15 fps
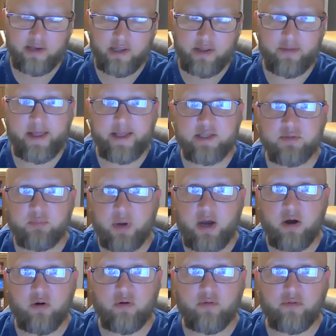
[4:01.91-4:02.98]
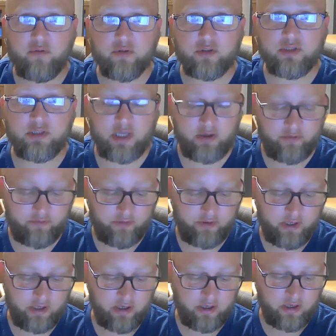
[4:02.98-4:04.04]
Now that's powerful stuff
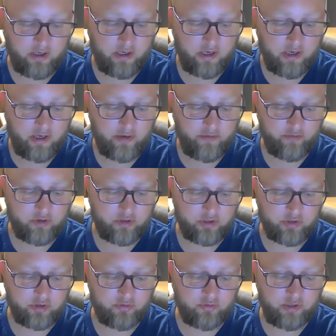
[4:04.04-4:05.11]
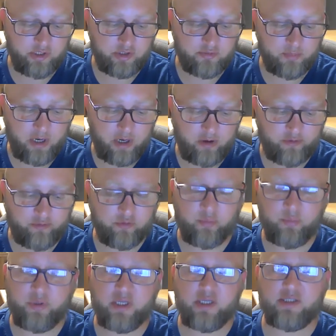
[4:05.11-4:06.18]
there. Verse 3 is powerful
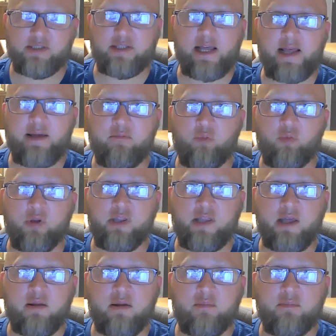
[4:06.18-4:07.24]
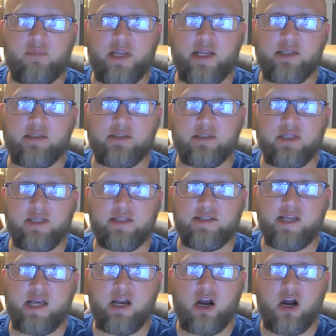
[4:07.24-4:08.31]
because what that means is
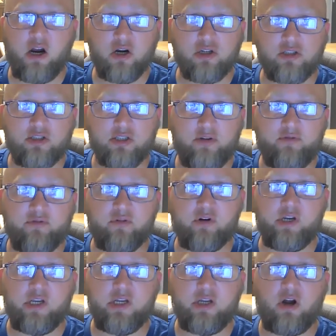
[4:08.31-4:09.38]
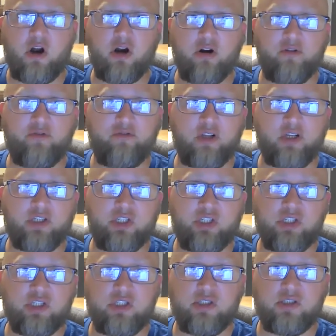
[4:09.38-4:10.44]
that our suffering, our
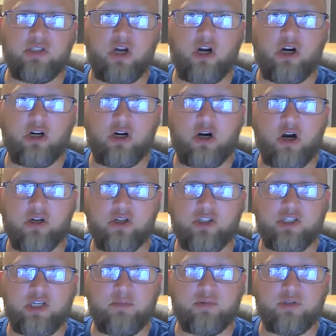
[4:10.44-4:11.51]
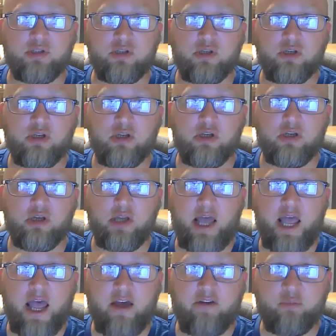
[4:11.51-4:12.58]
afflictions, our hardships
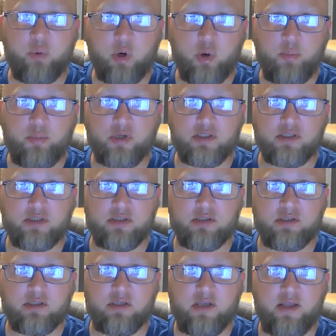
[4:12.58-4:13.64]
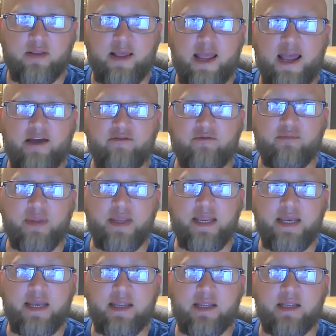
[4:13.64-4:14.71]
have purpose. They have
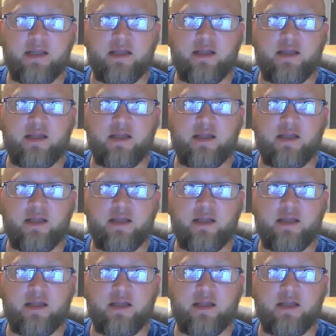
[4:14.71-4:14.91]
meaning.